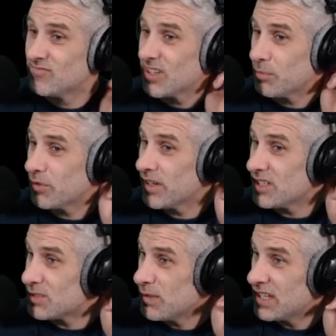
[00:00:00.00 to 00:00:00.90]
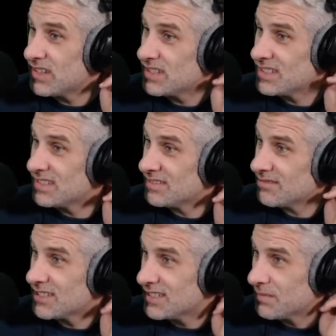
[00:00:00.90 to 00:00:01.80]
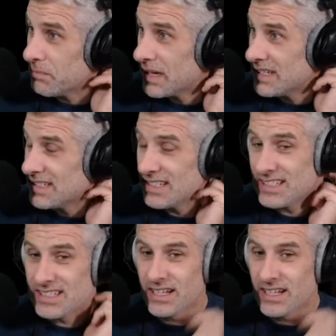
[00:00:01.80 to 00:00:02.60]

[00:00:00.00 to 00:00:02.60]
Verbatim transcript: W.H. Smith's, which is amazing it's